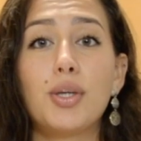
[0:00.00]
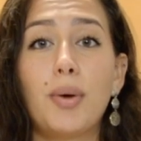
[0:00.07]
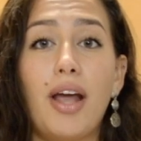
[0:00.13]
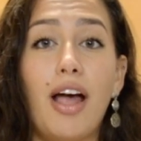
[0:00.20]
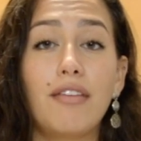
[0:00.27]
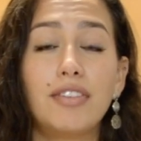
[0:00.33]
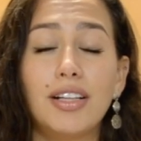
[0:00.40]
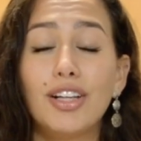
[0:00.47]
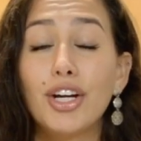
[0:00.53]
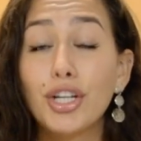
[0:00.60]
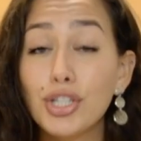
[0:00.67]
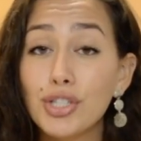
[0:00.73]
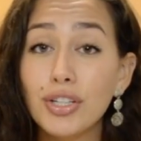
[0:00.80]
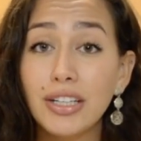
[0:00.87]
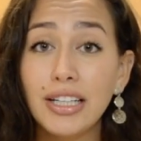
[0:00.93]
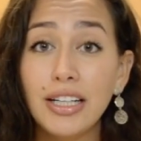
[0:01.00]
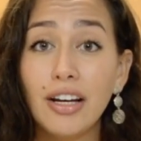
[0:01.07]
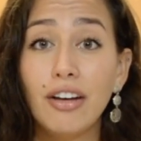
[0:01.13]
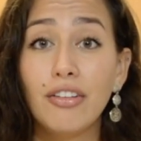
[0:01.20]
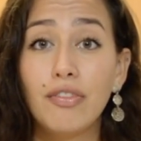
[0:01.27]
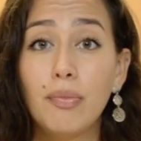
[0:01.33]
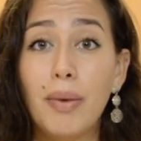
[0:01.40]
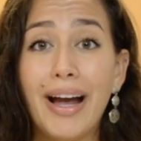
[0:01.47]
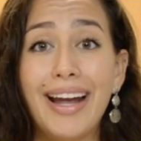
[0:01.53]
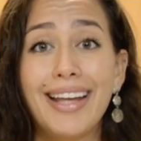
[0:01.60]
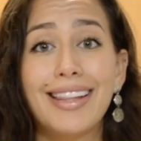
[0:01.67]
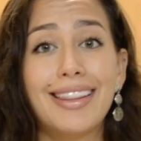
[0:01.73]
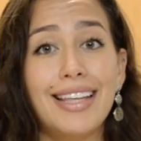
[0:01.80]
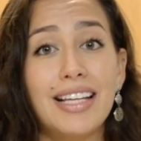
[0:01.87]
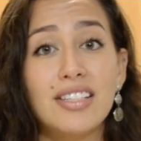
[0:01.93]
don't have the luxury of
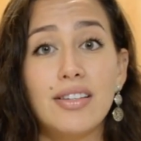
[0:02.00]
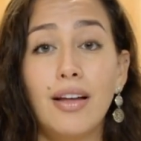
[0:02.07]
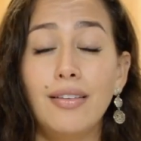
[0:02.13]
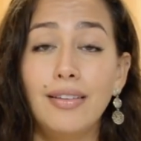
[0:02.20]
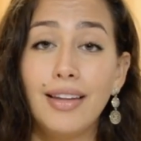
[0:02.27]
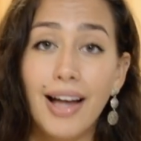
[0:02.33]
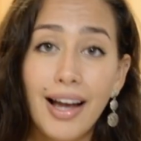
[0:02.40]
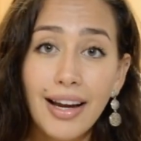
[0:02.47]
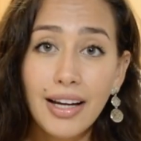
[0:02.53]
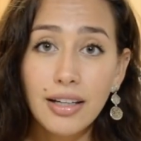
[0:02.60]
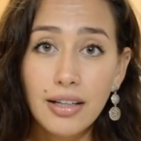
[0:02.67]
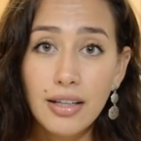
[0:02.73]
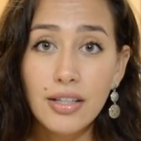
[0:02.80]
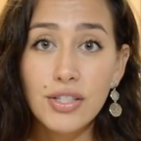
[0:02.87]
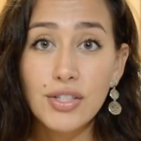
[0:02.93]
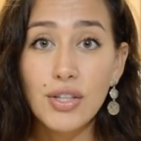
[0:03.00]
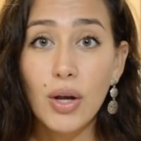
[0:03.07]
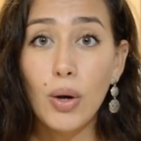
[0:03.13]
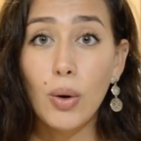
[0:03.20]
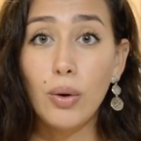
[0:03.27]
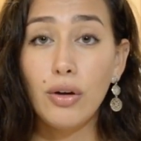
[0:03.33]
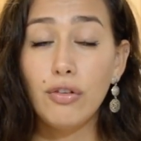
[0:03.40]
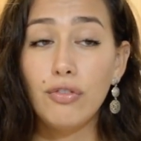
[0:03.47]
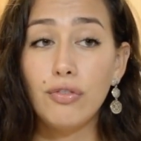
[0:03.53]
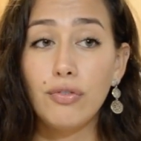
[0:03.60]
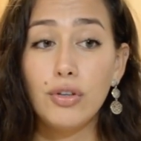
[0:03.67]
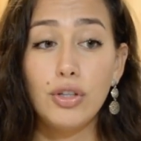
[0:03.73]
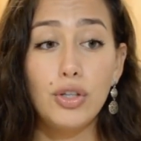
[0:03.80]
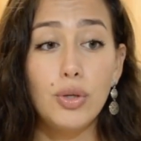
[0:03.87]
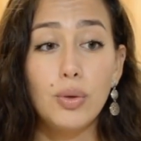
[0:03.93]
buying things online, so if
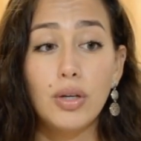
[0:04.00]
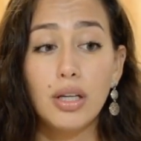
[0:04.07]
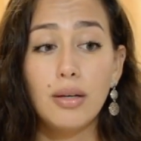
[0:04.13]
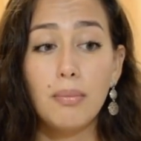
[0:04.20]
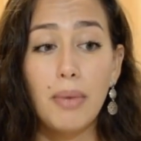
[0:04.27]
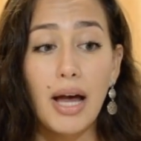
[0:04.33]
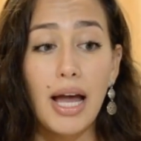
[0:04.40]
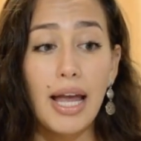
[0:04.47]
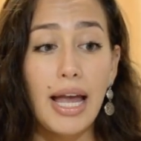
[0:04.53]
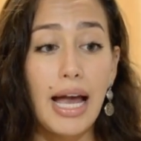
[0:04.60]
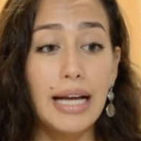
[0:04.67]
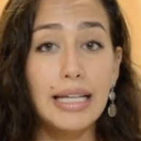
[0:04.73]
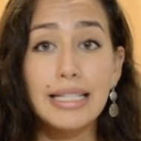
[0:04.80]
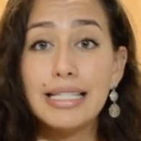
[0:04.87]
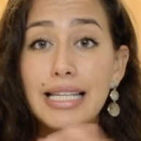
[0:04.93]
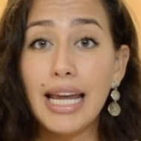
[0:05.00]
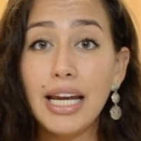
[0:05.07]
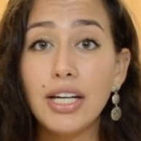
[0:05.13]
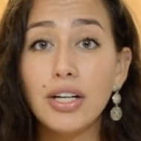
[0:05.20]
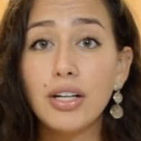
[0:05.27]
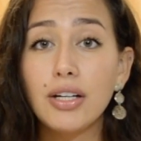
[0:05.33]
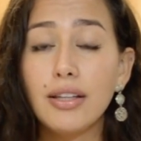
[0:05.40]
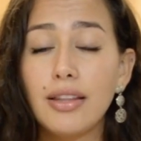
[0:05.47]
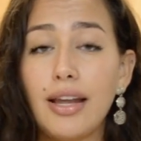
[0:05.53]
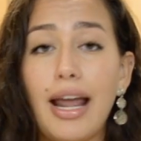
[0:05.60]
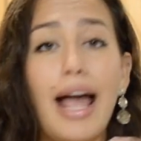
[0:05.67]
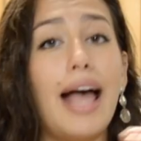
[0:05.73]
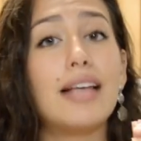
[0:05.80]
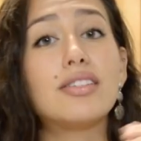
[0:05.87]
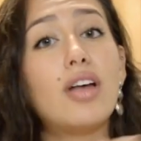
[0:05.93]
you can buy a container that
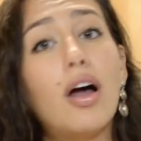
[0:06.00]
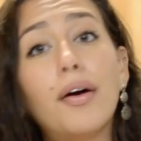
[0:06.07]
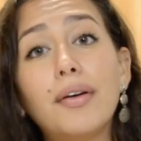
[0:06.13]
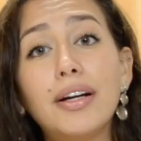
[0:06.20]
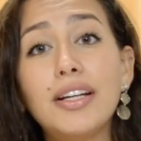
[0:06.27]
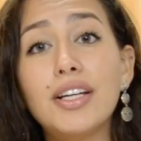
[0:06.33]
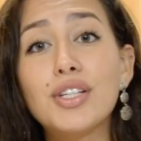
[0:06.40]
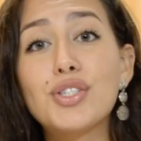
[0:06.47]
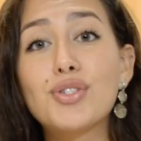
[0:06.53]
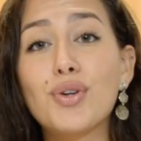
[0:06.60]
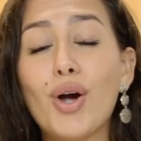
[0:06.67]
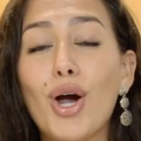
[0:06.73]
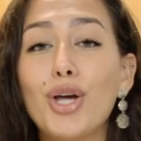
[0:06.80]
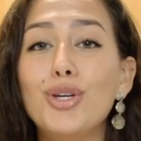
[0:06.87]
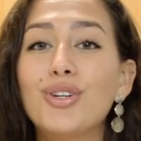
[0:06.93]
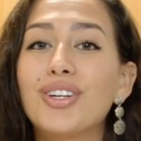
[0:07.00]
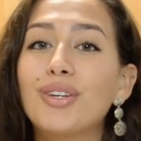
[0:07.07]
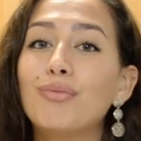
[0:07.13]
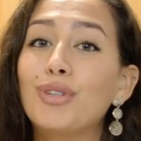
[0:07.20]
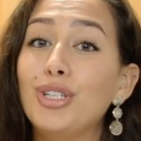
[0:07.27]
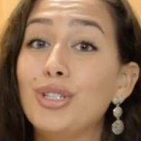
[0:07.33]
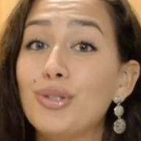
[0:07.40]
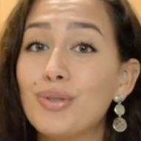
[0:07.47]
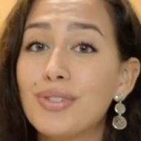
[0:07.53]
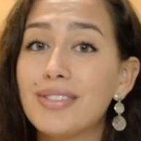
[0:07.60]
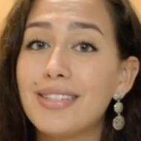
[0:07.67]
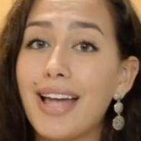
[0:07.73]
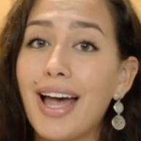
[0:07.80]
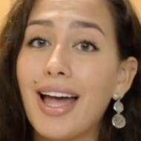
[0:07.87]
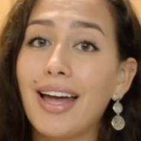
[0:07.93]
has already a straw, you can reuse
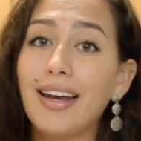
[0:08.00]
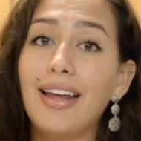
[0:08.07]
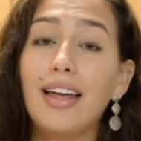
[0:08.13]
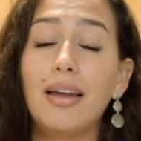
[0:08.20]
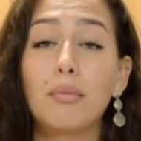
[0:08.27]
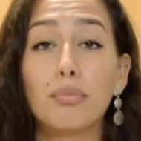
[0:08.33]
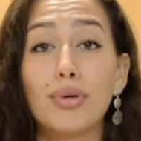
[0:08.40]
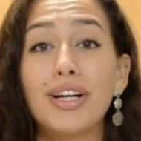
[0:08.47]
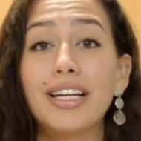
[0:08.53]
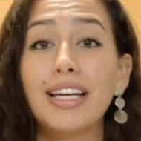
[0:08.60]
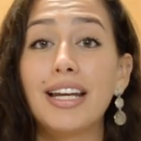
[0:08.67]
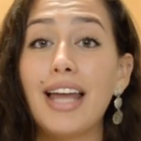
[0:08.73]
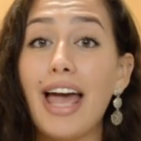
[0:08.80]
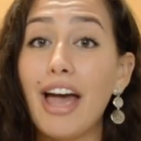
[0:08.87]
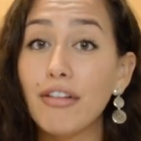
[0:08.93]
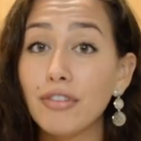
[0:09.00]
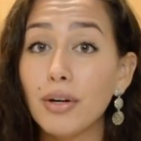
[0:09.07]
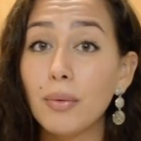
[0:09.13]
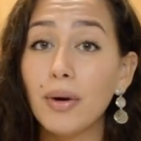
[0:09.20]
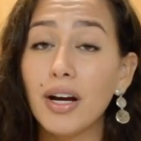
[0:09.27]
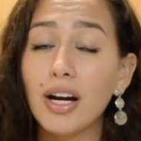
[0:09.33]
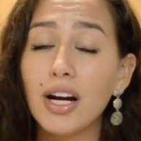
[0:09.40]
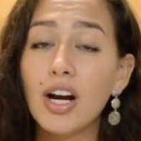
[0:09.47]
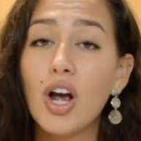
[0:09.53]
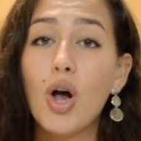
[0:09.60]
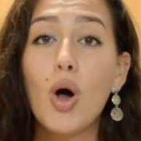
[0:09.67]
that and bring it everywhere,